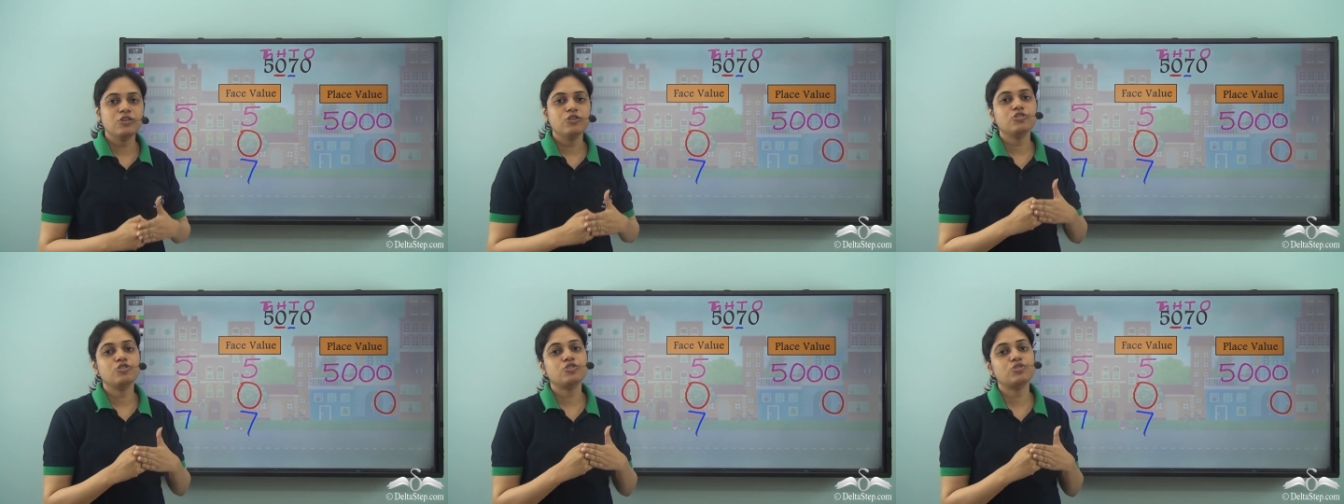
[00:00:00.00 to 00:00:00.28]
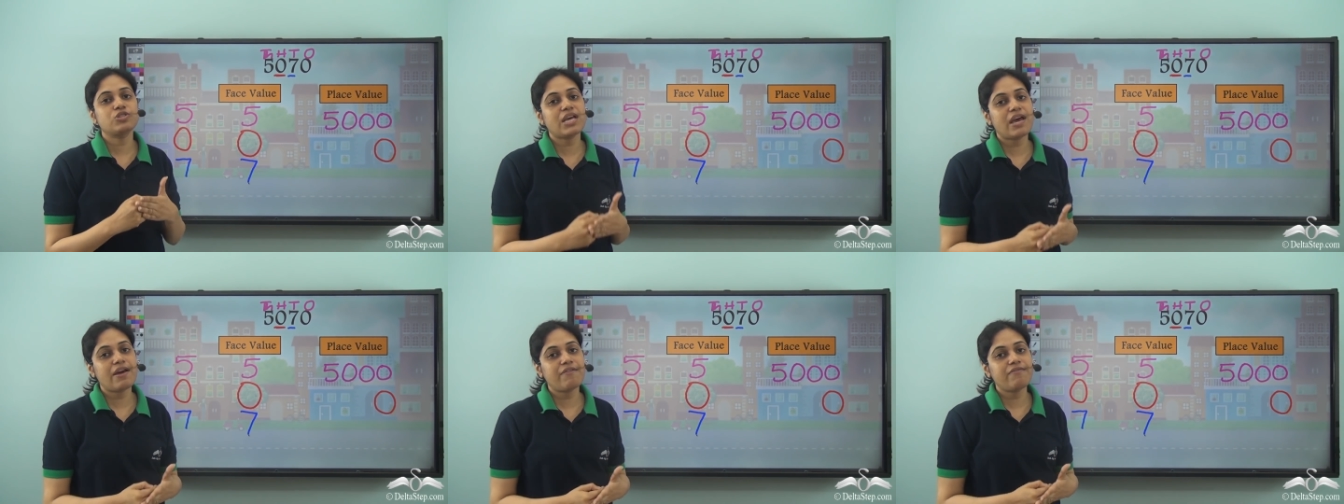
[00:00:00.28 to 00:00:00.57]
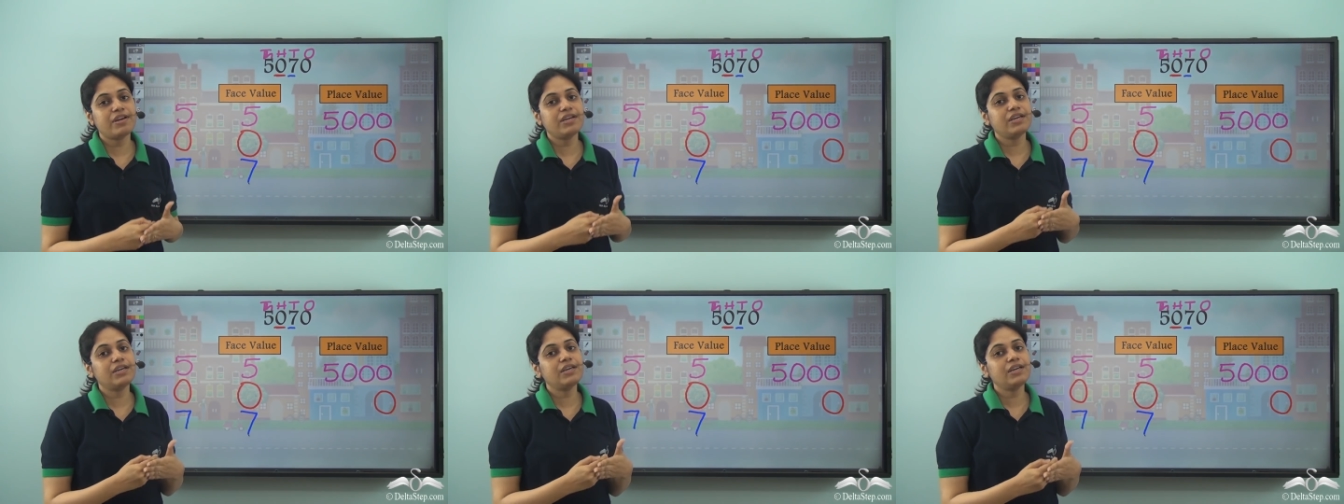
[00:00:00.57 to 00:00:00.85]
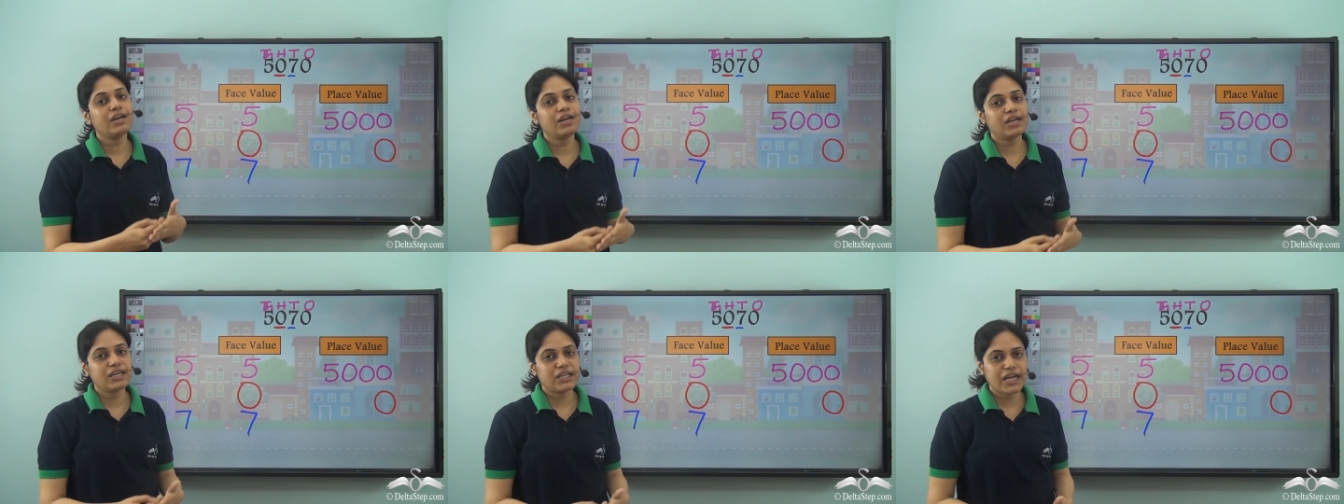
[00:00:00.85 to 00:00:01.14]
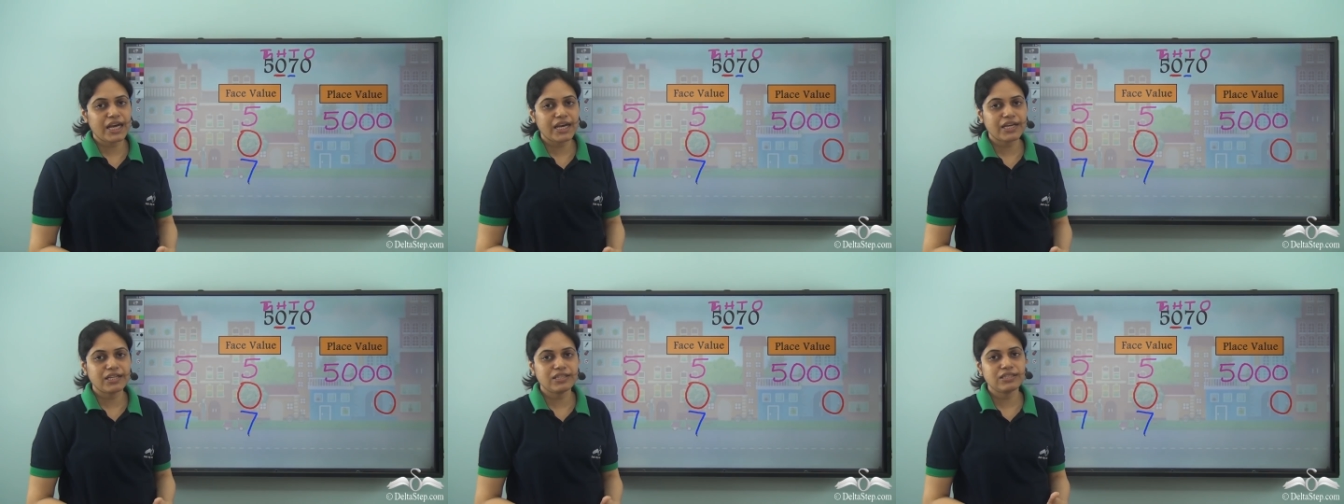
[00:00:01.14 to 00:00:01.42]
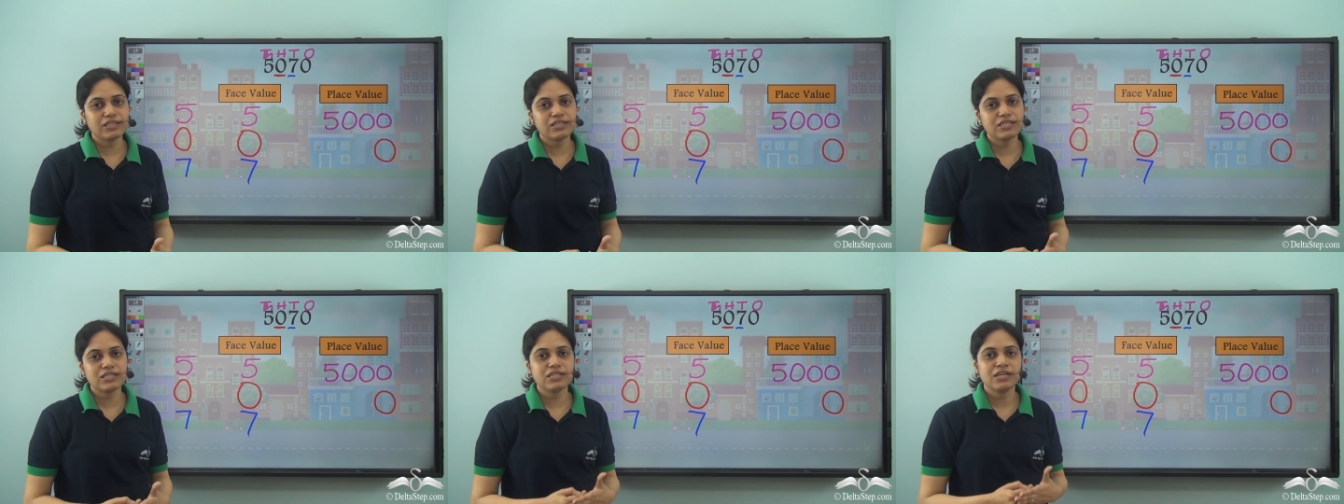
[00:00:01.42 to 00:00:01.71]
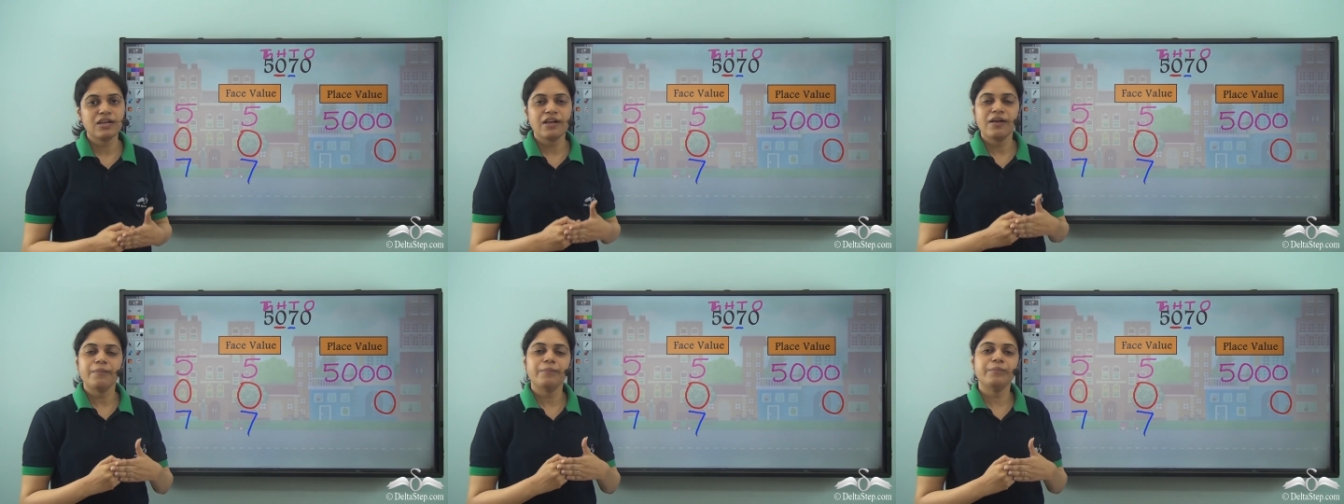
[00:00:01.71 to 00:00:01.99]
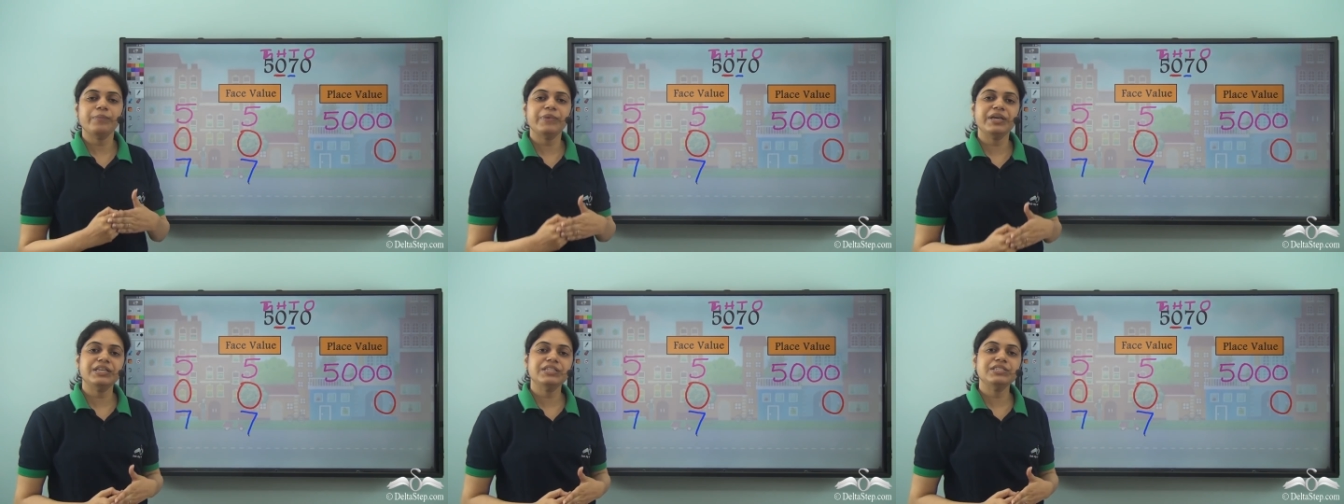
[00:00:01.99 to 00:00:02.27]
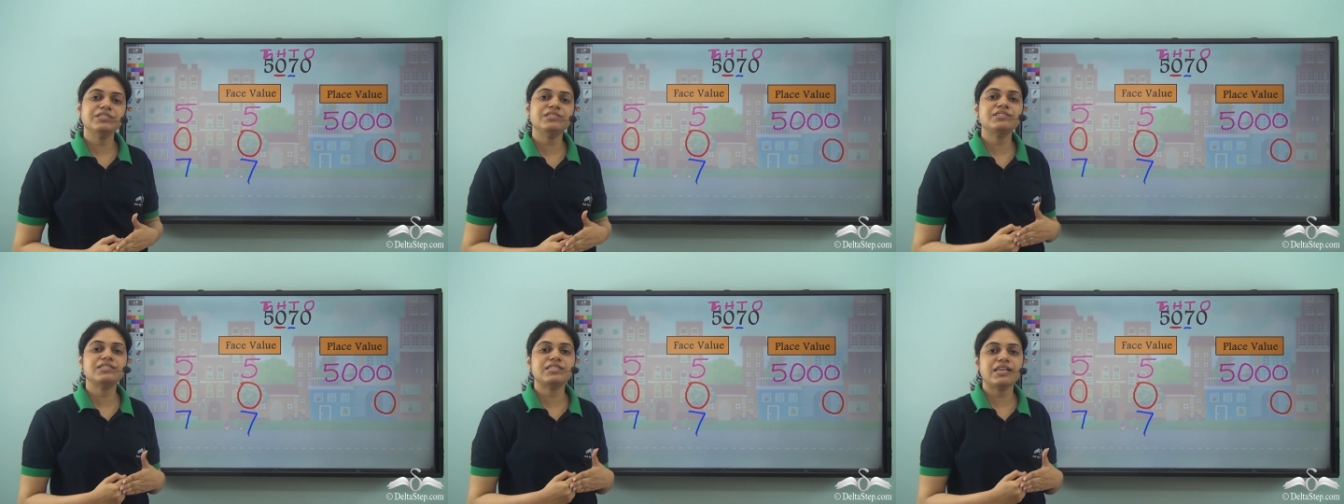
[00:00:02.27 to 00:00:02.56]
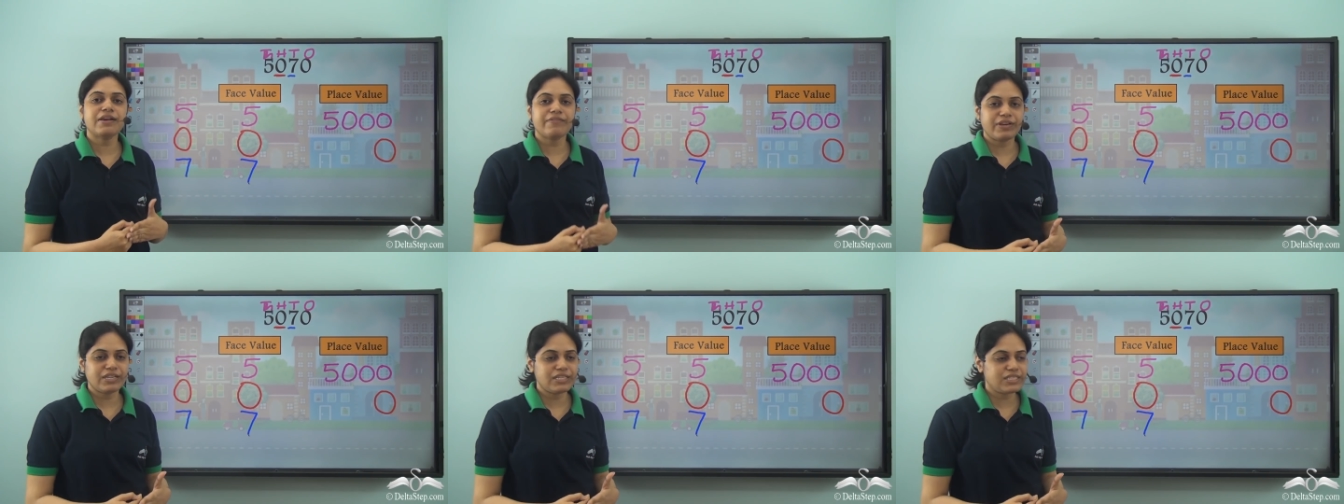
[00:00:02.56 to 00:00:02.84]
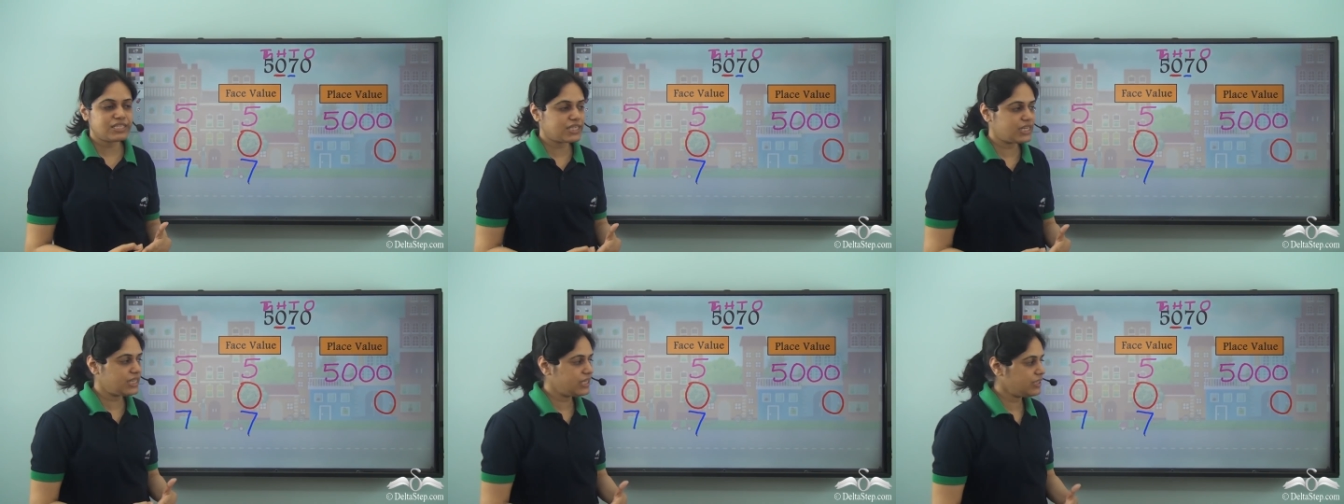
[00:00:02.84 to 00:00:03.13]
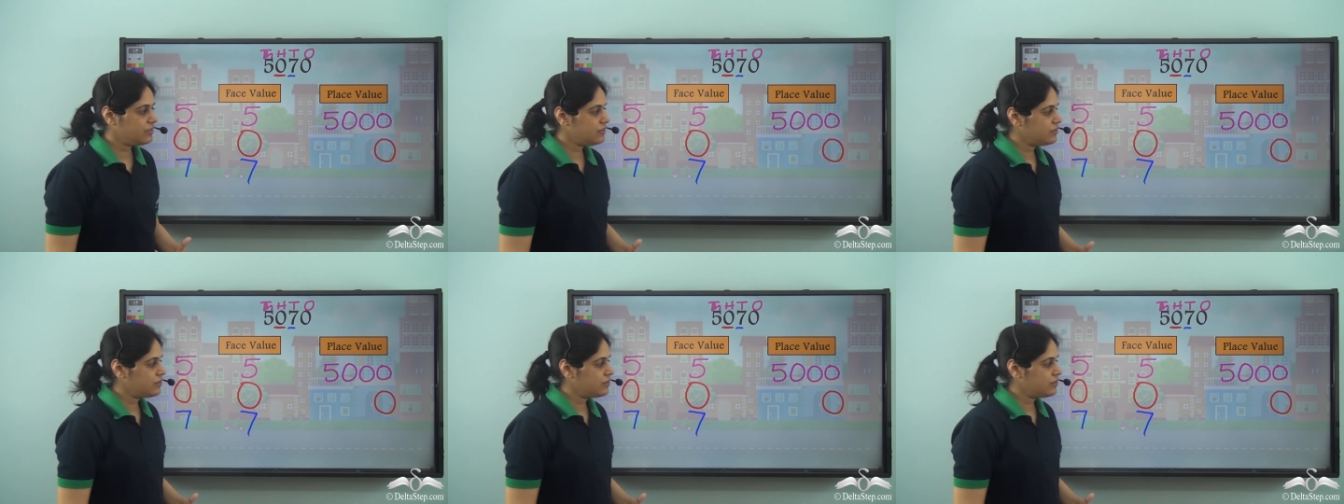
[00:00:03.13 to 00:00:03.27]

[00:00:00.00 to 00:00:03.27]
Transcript: 7 tens means 70.